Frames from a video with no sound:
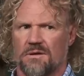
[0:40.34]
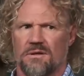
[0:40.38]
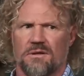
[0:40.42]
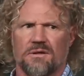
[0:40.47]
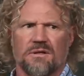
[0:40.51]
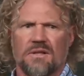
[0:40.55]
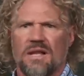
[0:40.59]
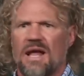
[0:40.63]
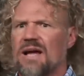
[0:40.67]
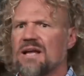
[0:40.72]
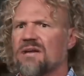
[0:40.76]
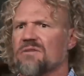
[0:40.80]

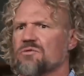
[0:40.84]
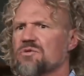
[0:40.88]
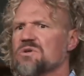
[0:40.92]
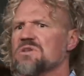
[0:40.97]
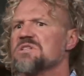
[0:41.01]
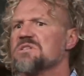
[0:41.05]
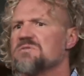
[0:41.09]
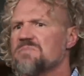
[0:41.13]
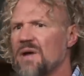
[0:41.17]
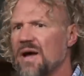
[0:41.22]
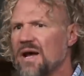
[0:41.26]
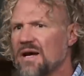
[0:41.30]
her lack of
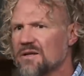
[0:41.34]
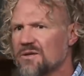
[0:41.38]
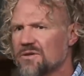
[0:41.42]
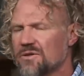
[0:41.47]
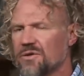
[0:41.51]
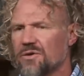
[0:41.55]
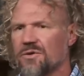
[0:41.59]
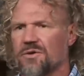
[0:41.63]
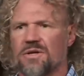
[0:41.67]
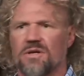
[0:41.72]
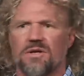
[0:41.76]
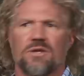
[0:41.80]
respect
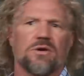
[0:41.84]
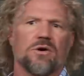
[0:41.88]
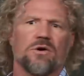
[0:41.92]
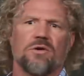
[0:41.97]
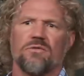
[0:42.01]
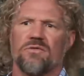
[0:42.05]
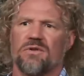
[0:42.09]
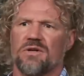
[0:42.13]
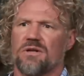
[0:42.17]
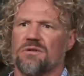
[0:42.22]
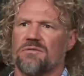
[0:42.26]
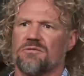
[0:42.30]
during
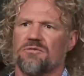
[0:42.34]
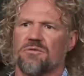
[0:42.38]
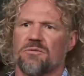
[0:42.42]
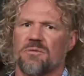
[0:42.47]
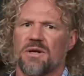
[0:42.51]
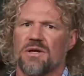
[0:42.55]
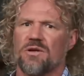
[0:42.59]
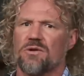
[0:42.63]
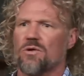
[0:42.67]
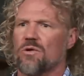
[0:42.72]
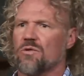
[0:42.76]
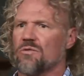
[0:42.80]
COVID and for
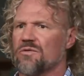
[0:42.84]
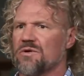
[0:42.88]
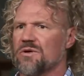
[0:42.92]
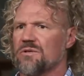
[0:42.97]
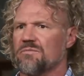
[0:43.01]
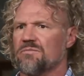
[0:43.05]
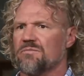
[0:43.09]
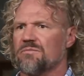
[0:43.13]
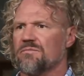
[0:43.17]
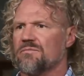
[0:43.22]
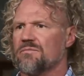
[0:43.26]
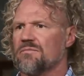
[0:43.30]
my
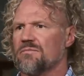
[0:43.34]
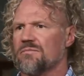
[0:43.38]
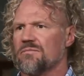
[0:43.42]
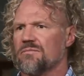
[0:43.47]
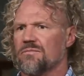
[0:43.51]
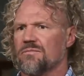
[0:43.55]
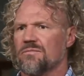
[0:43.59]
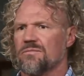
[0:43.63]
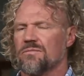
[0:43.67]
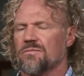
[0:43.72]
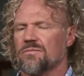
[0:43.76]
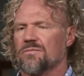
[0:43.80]
COVID
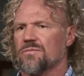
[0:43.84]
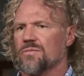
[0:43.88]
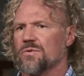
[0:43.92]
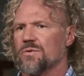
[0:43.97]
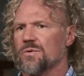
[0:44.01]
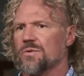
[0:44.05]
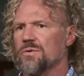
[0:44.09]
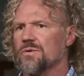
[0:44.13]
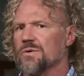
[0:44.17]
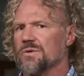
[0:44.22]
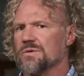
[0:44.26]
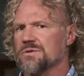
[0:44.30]

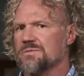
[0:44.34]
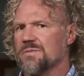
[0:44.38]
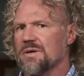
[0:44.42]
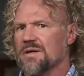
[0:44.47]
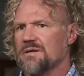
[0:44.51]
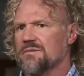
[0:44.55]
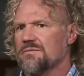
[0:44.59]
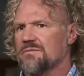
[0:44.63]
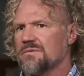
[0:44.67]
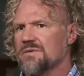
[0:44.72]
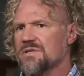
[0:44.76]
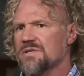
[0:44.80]
rules,
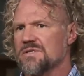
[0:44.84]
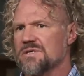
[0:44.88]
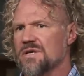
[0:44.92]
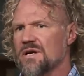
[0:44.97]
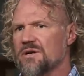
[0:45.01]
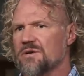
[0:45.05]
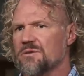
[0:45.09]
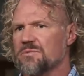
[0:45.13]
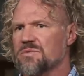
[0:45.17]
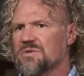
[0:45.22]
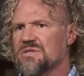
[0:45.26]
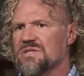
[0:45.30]
my
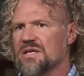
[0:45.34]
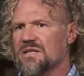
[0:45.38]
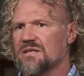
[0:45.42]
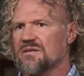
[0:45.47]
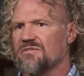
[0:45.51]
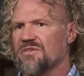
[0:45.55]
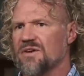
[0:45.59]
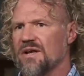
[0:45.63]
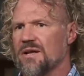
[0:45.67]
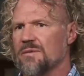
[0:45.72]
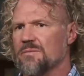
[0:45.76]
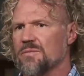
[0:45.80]
desire to protect
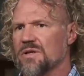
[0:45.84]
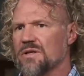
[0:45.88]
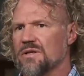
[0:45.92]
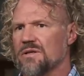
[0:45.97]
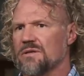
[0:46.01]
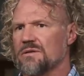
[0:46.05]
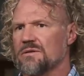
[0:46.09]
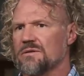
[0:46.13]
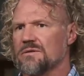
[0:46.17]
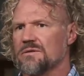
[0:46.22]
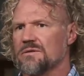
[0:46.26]
the family.